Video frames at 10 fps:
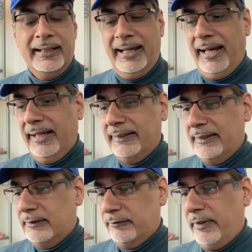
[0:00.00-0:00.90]
and
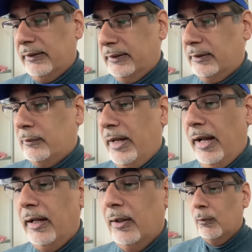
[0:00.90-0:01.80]
in Trafalgar
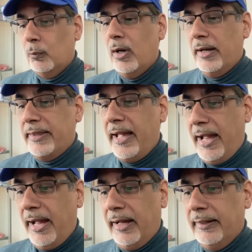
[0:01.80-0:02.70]
Square, were
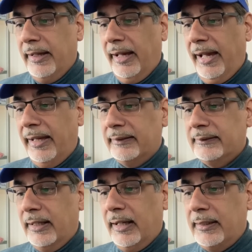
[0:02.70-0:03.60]
there, and
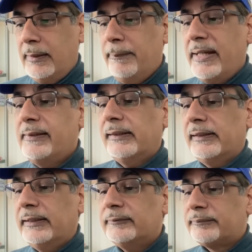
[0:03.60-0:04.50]
he
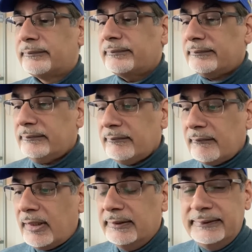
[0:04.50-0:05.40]
basically
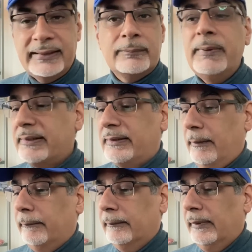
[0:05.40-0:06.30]
dismissed
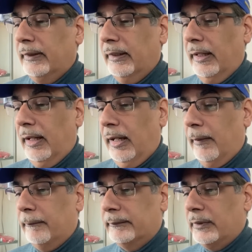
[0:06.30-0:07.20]
them.
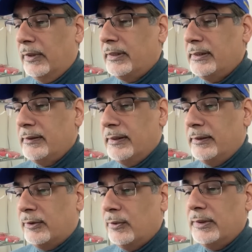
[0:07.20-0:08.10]

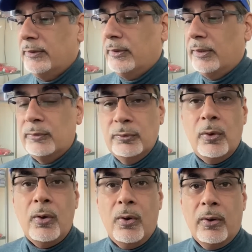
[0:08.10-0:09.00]
He's choosing to
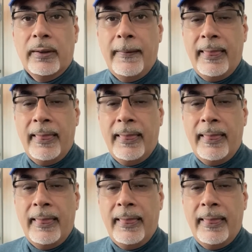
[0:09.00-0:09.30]
ignore